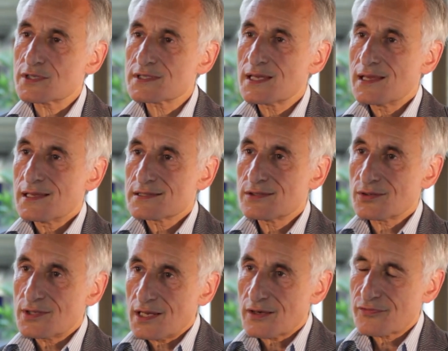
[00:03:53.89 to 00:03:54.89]
It's not
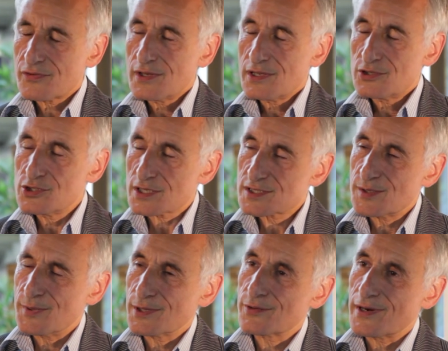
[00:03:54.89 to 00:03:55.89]
enough just to
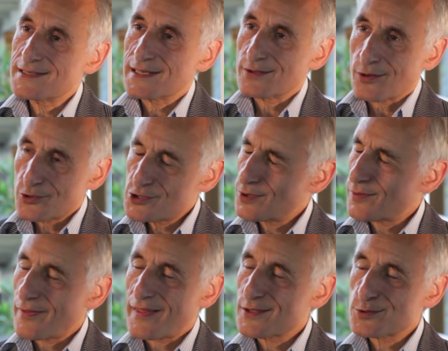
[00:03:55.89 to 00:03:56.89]
build great technology, although
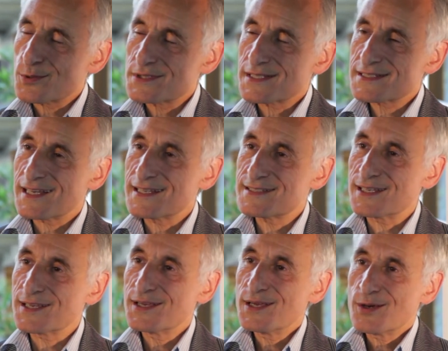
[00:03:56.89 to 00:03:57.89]
that's always exciting.